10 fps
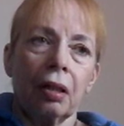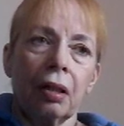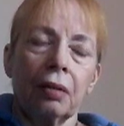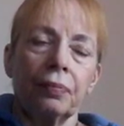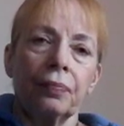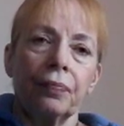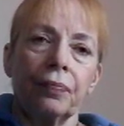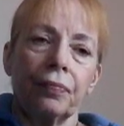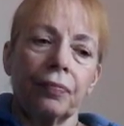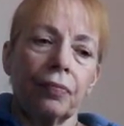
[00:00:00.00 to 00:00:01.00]
I
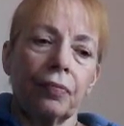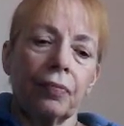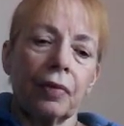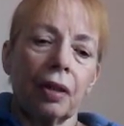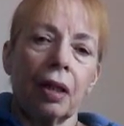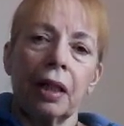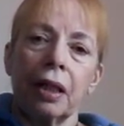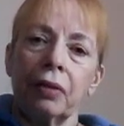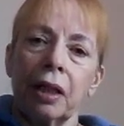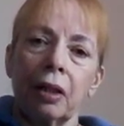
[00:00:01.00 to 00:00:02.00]

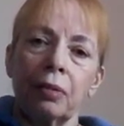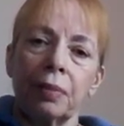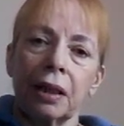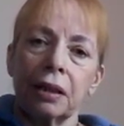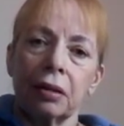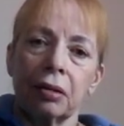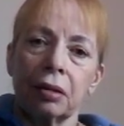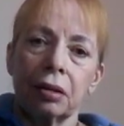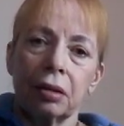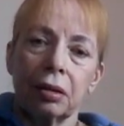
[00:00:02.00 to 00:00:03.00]
only hope that dog